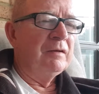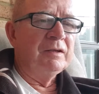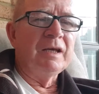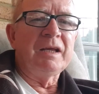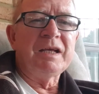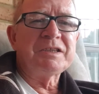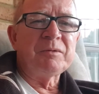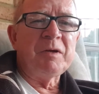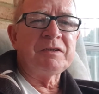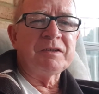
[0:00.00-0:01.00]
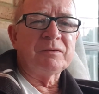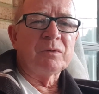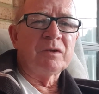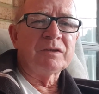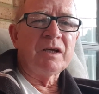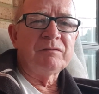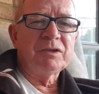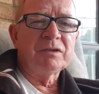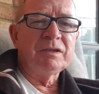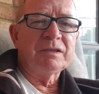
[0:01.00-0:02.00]
get SMSs when I was
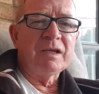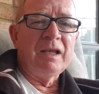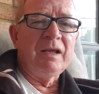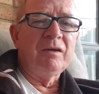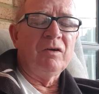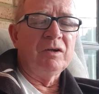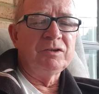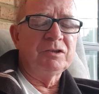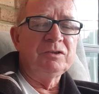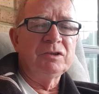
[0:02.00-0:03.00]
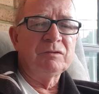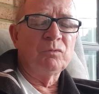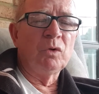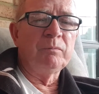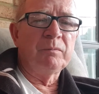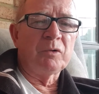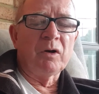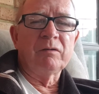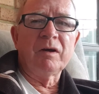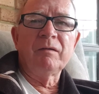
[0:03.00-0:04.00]
overseas, and then I used to use a VoIP
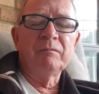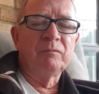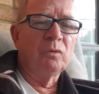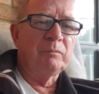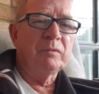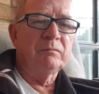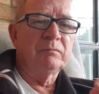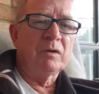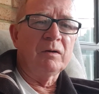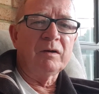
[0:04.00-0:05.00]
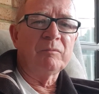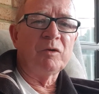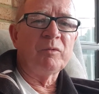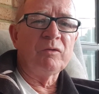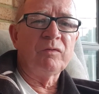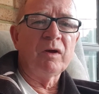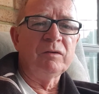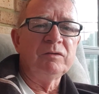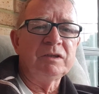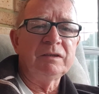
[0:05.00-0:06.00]
program on my phone
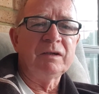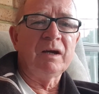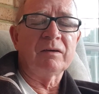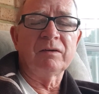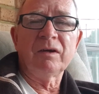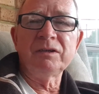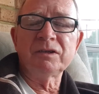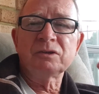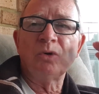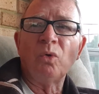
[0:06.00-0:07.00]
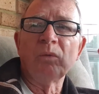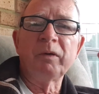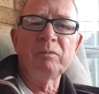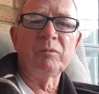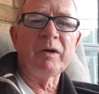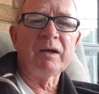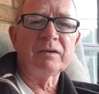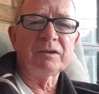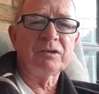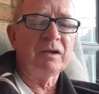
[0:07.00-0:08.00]
using data, and I'd just call people back in
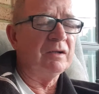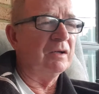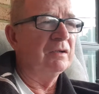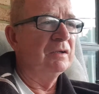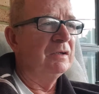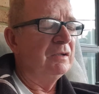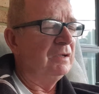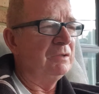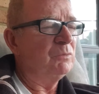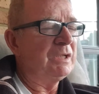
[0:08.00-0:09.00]
Australia. It